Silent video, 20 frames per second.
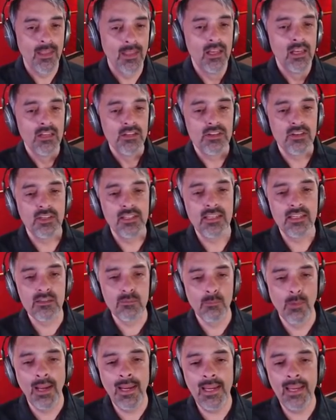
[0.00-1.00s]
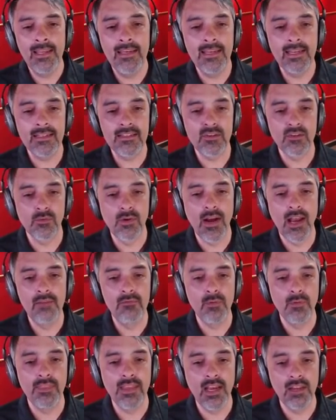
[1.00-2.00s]
So he says, my Index arrived
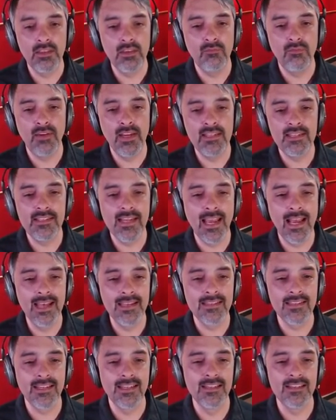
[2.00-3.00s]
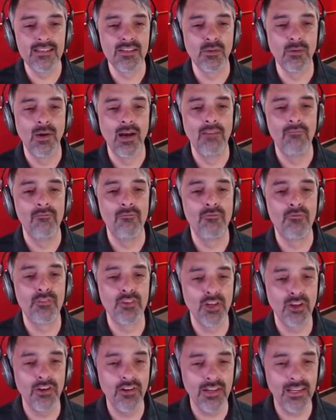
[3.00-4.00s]
without the face gasket, so I'm
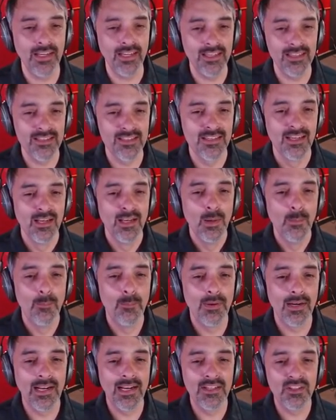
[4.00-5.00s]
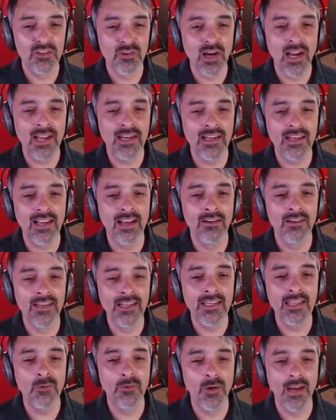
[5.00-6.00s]
furious, but I tried it out
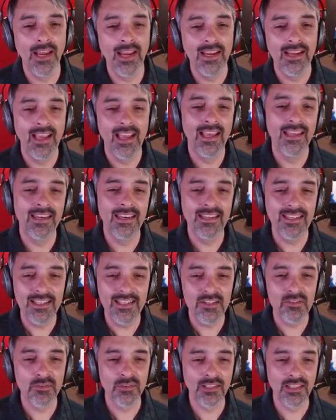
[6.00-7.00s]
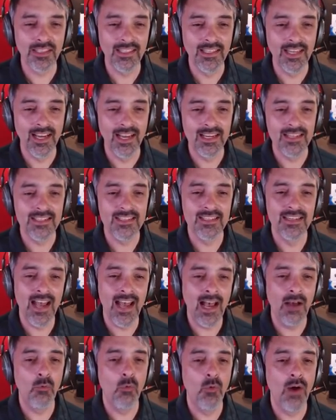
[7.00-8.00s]
anyway, and it is really nice.
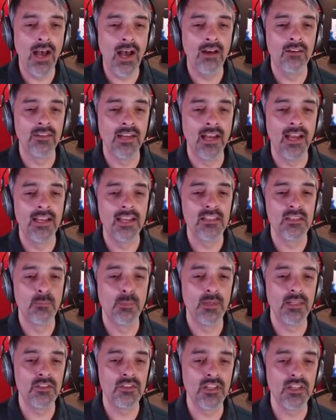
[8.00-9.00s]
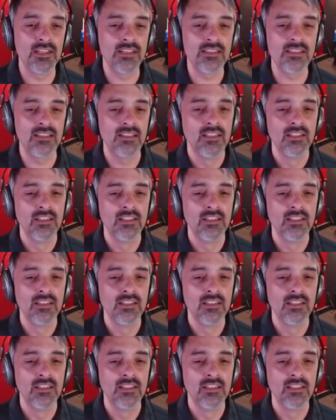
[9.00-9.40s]
Not wow nice, but just,